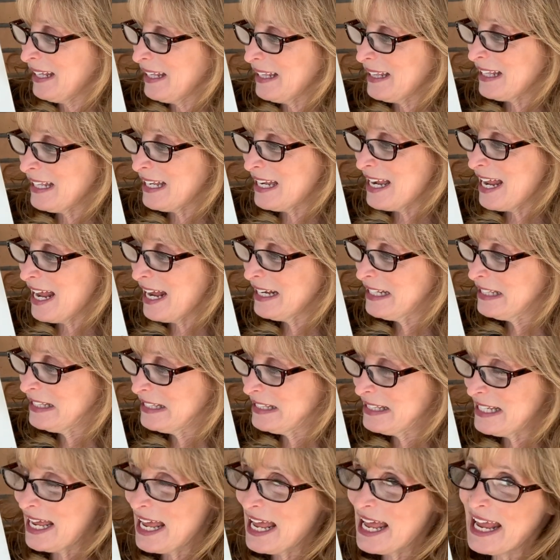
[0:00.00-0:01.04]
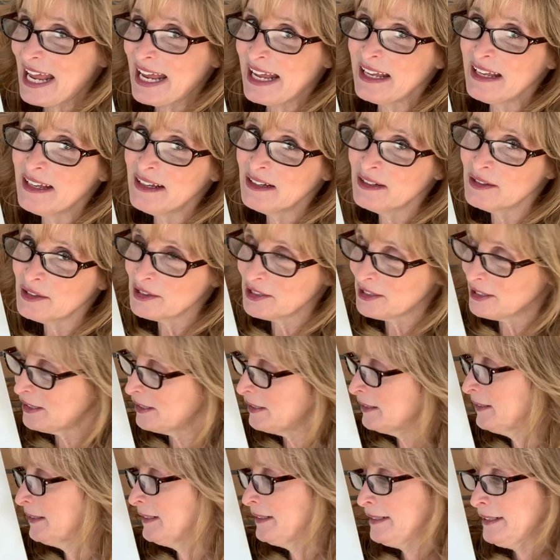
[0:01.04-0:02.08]
The next day,
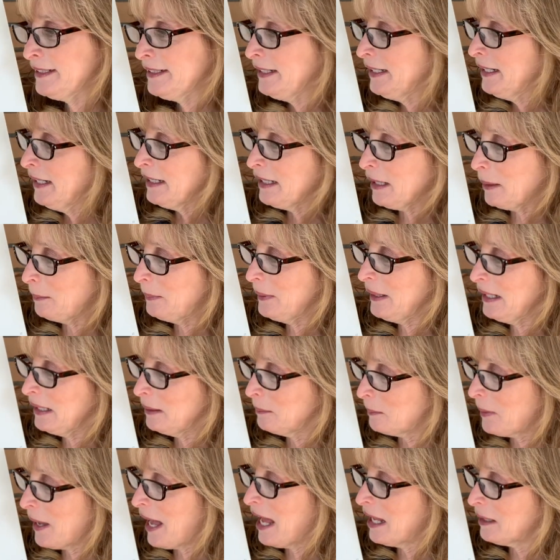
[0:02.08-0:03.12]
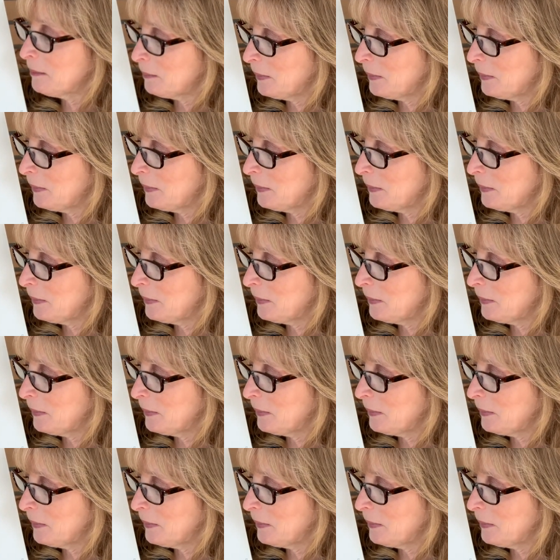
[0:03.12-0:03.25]
the big bad